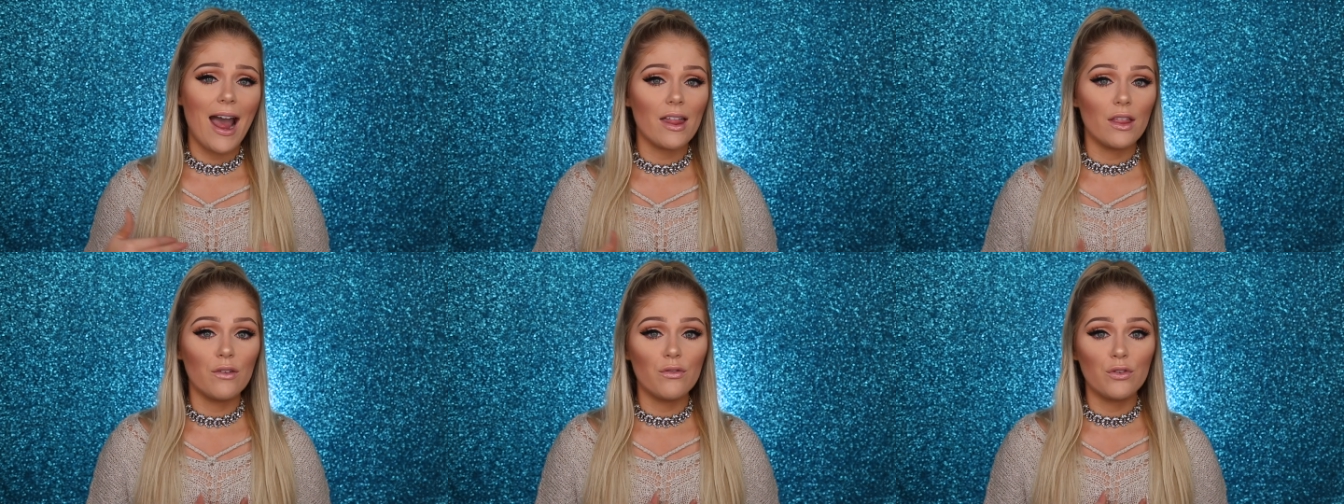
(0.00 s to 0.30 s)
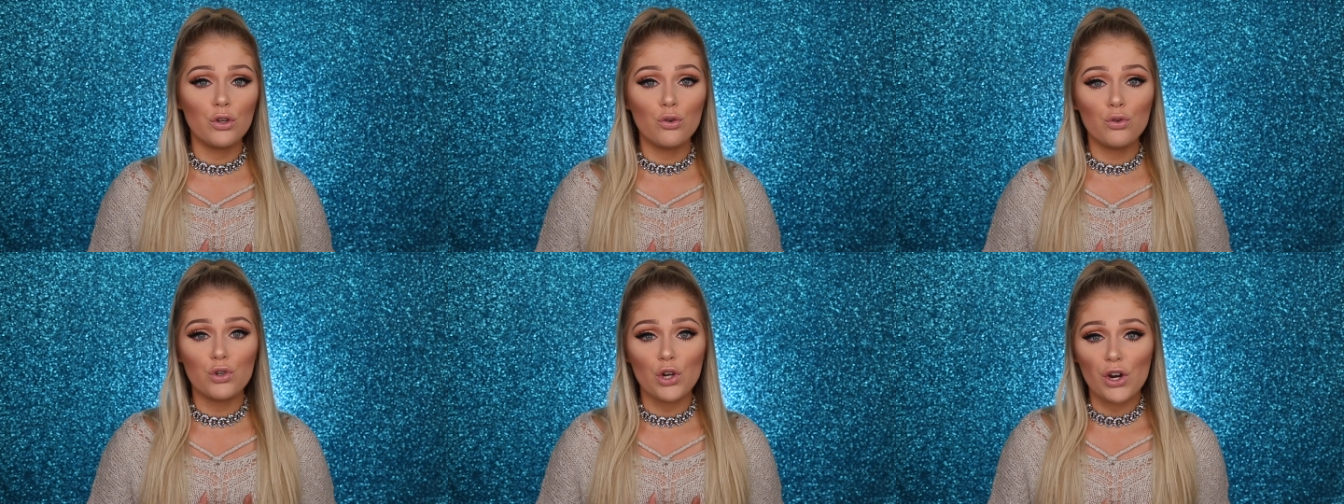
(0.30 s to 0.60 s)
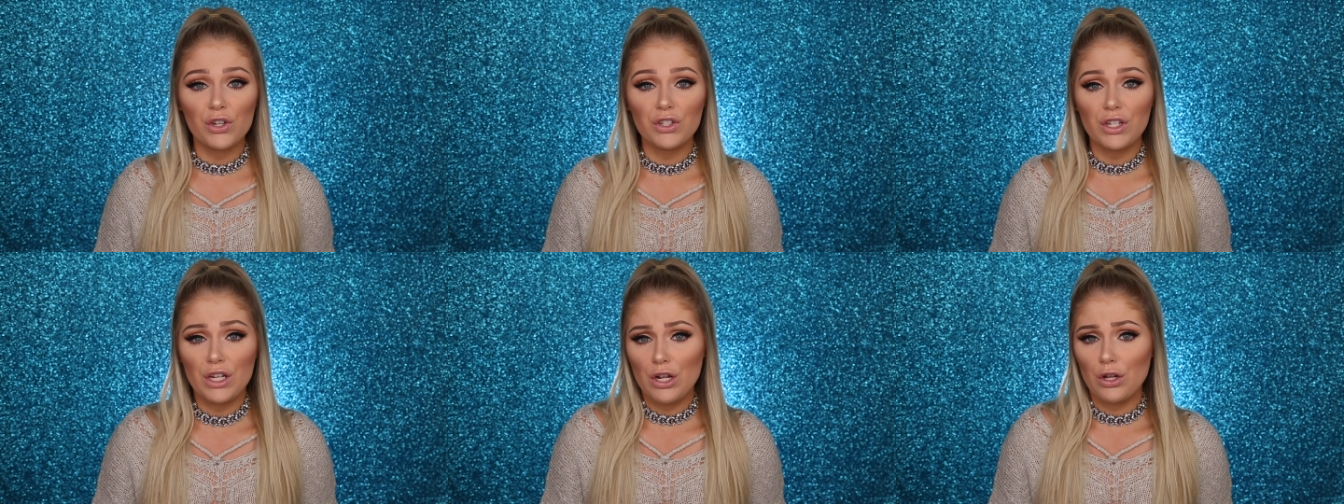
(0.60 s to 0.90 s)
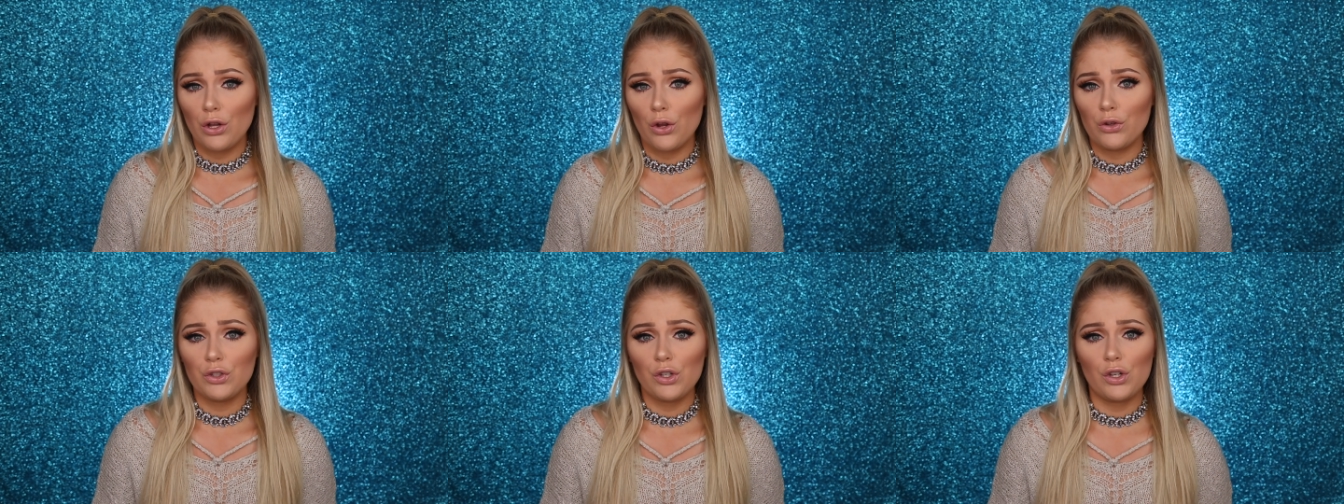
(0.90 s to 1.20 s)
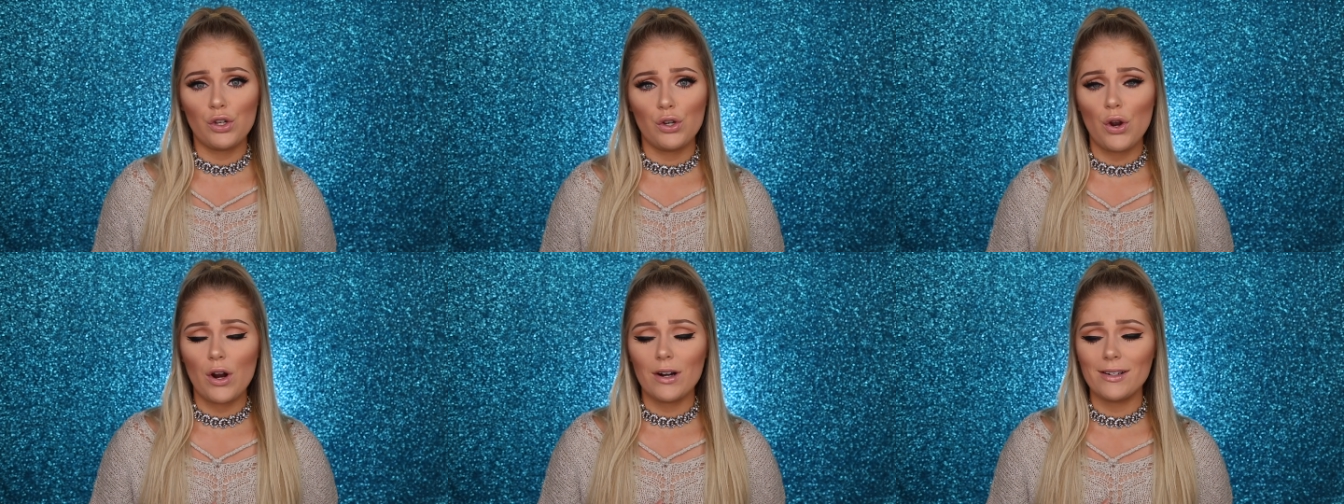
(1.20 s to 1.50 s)
I live in New Jersey,
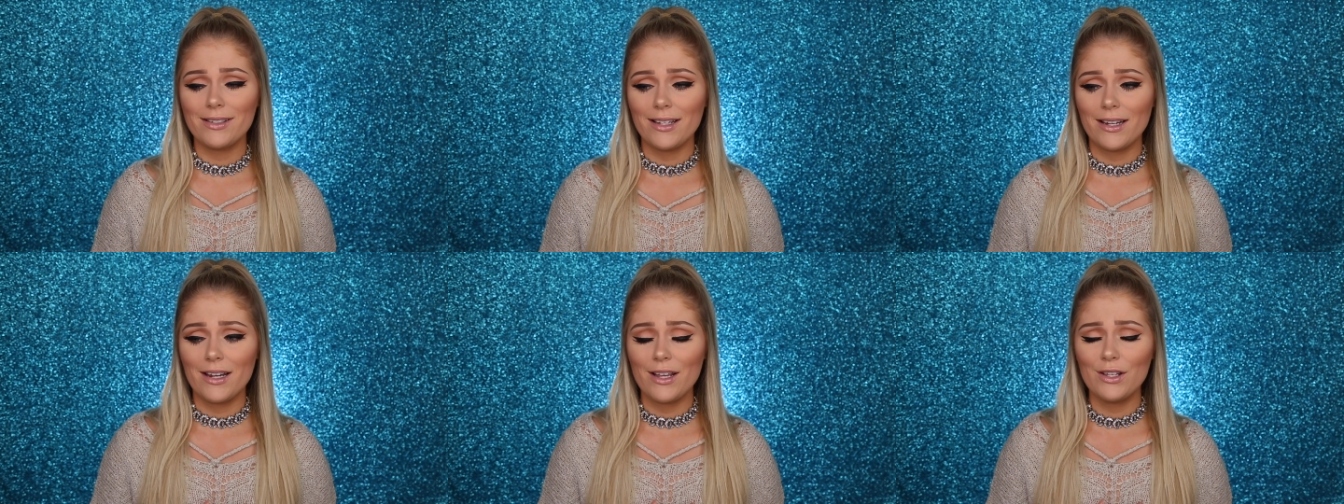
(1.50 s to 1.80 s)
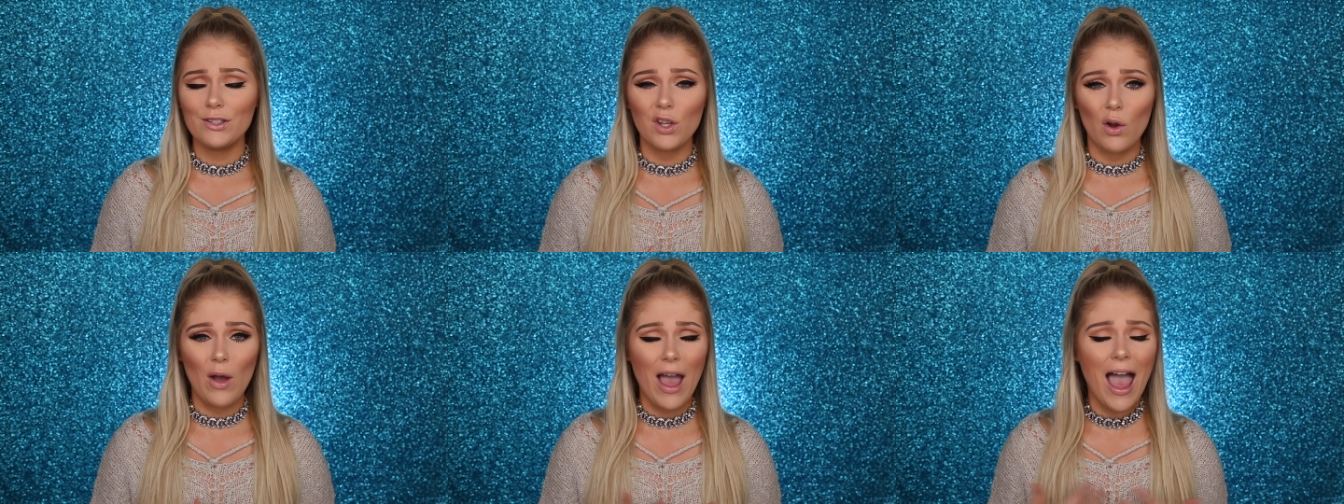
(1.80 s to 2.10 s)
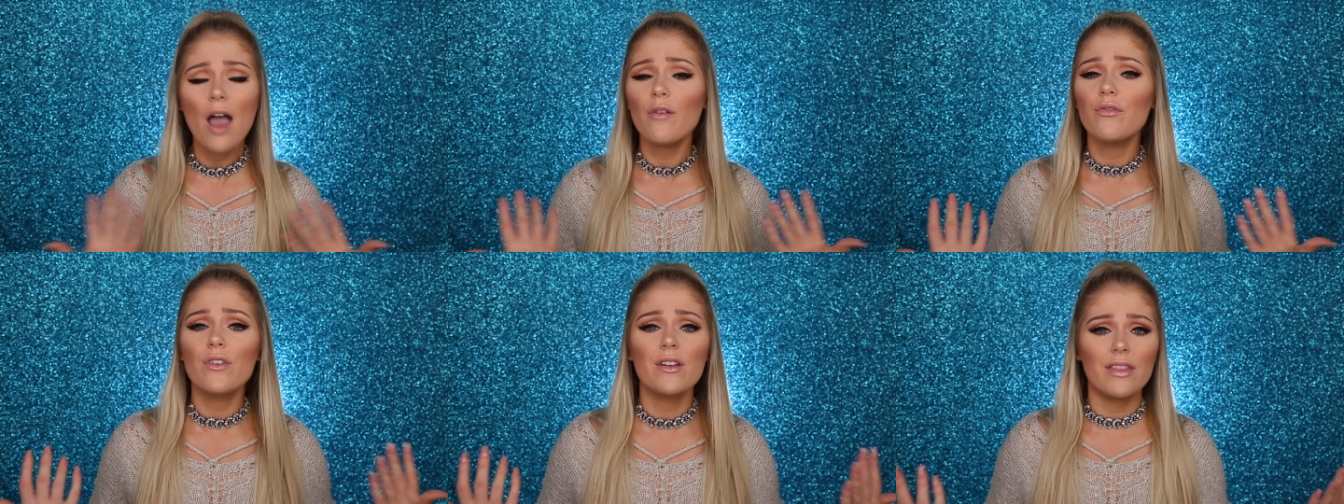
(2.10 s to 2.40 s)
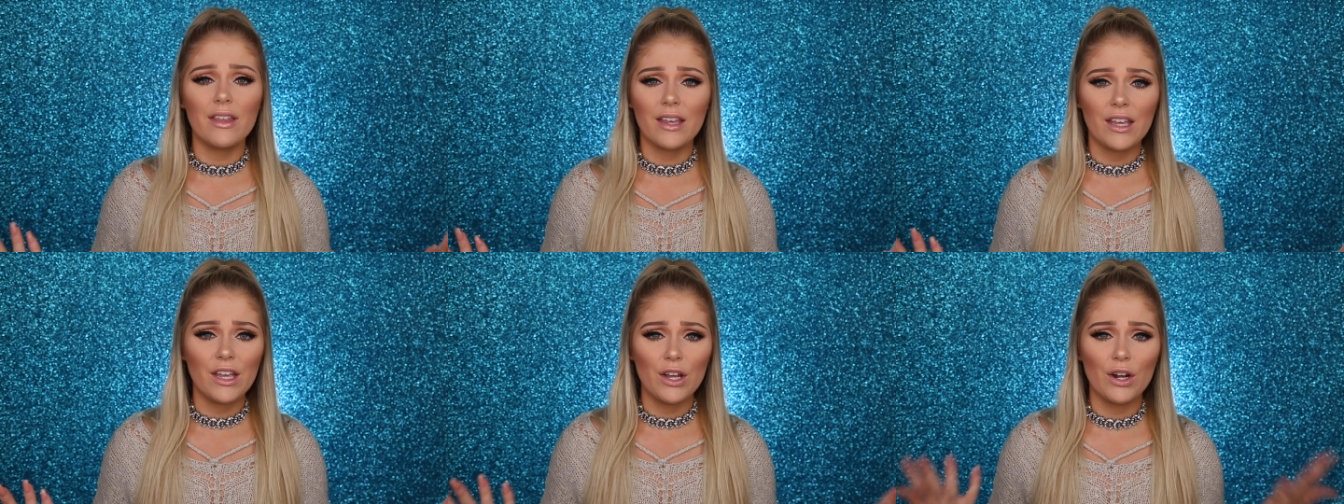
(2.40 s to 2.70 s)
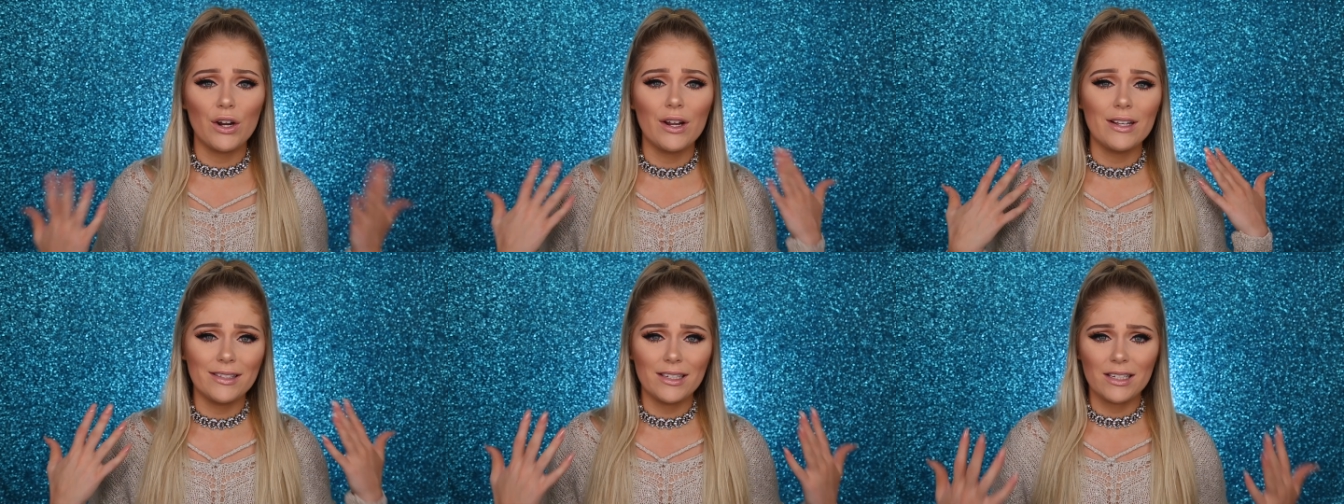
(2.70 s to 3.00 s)
close to New York City, so everything
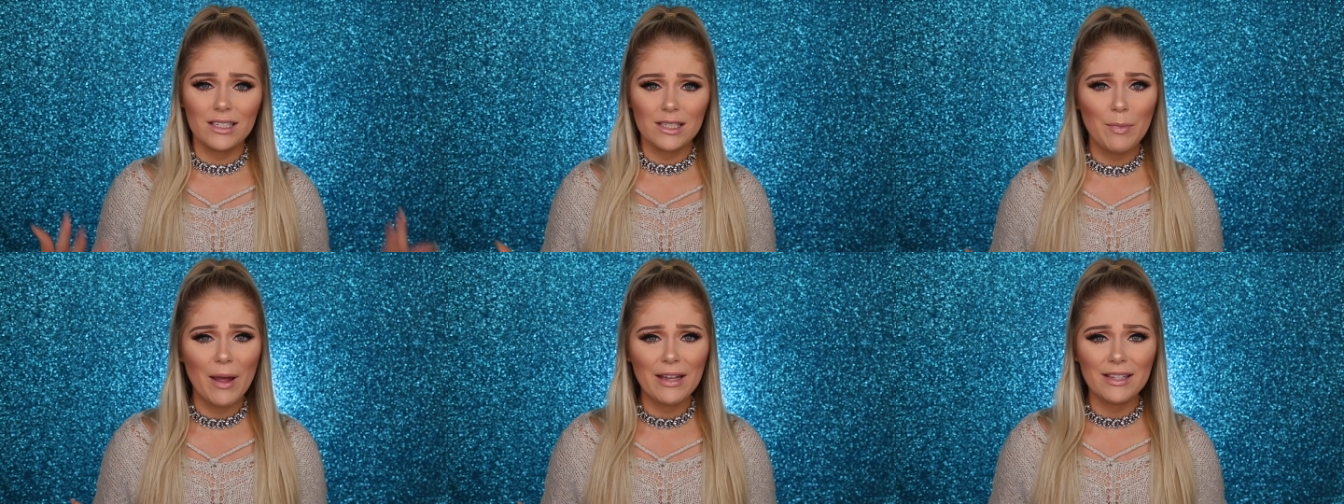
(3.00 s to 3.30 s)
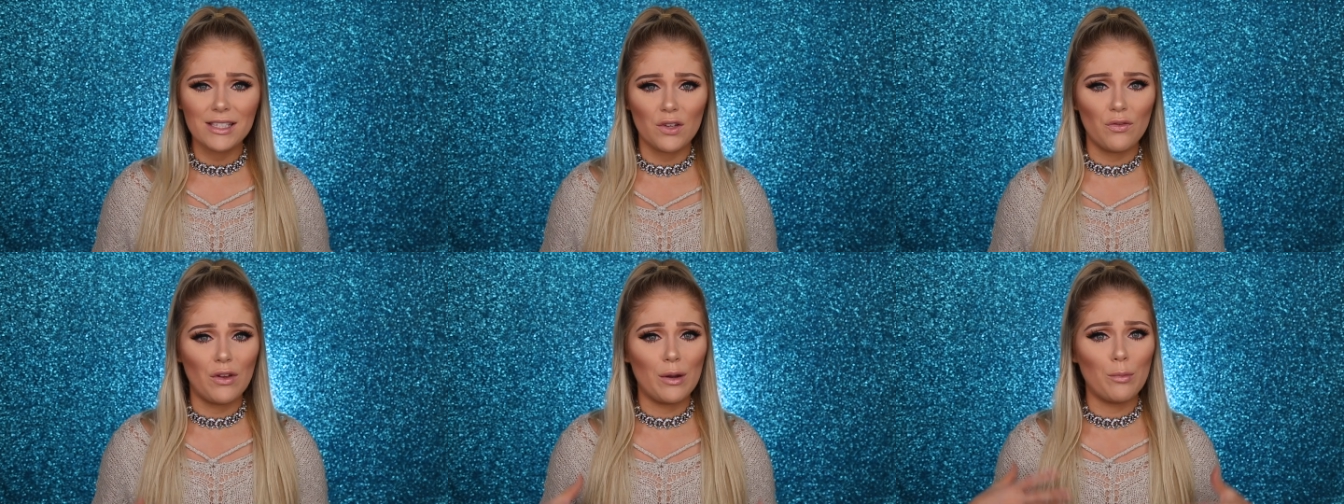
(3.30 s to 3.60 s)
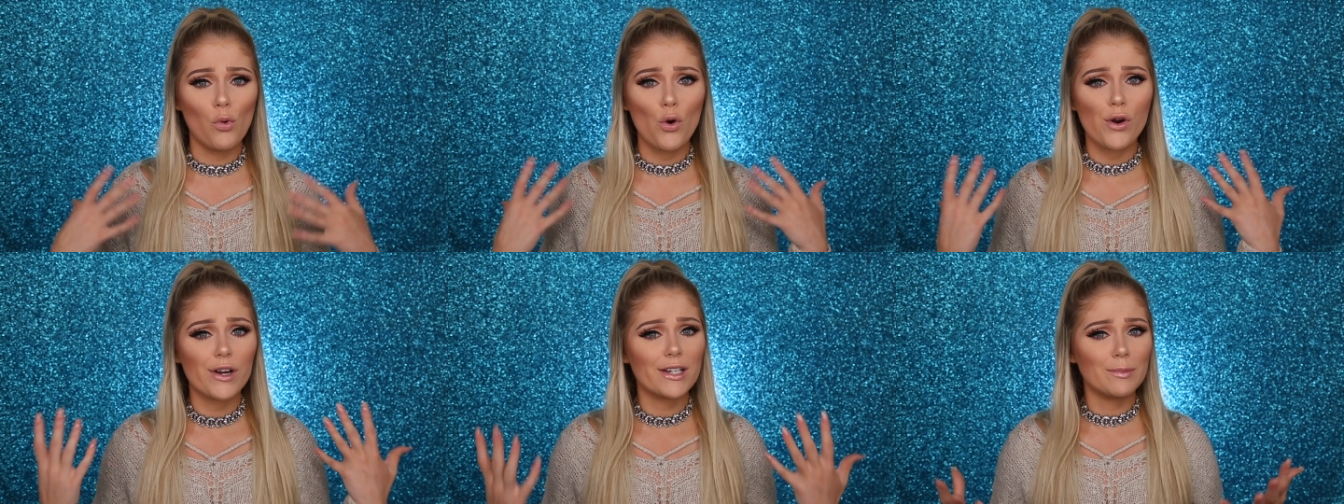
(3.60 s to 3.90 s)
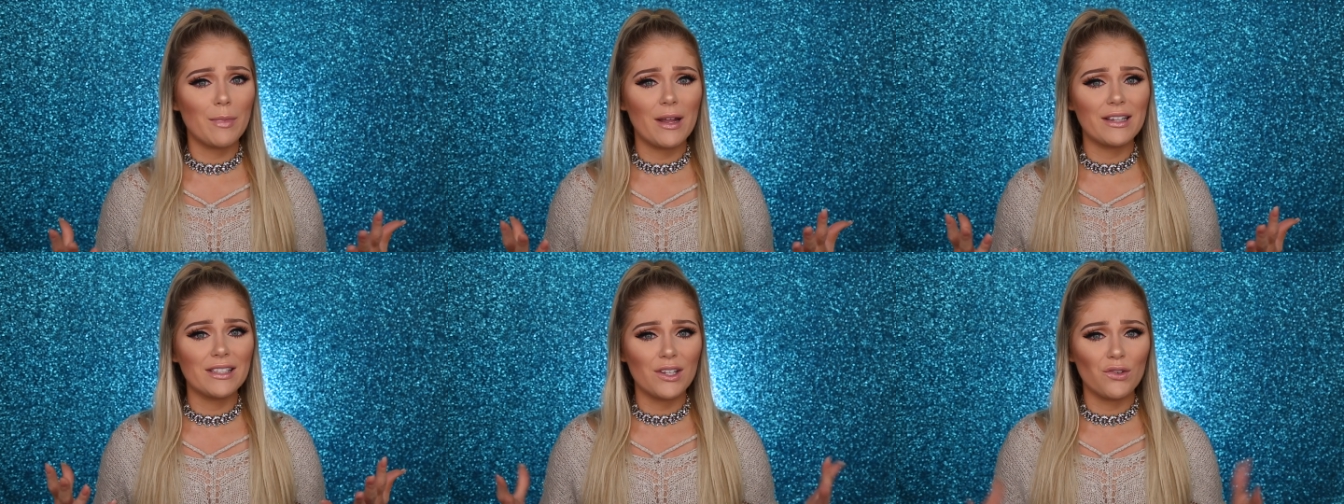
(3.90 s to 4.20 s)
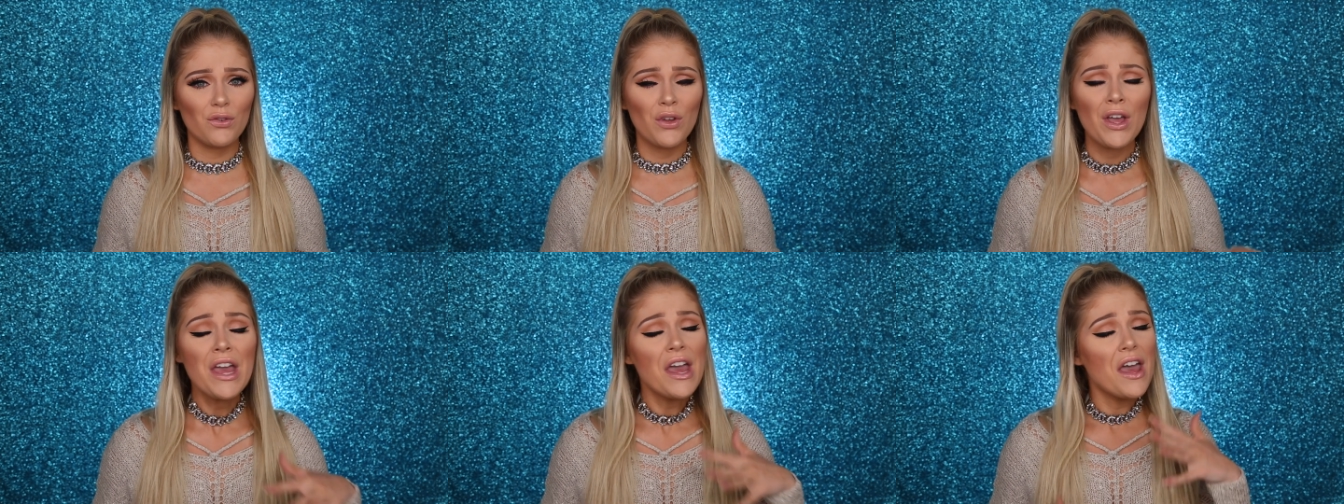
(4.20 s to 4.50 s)
here is expensive and more
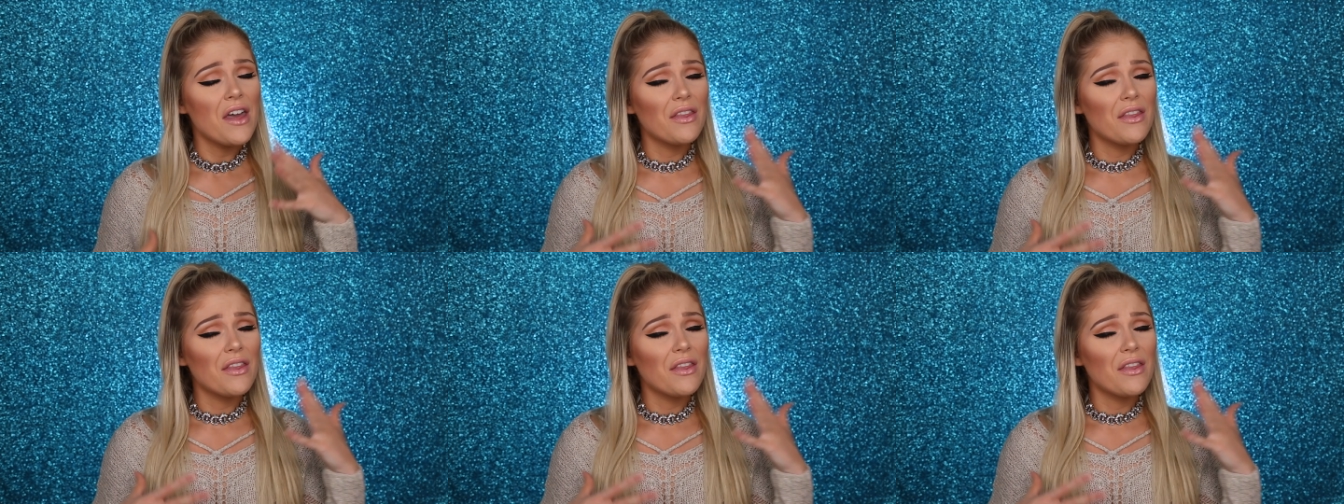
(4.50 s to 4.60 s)
expensive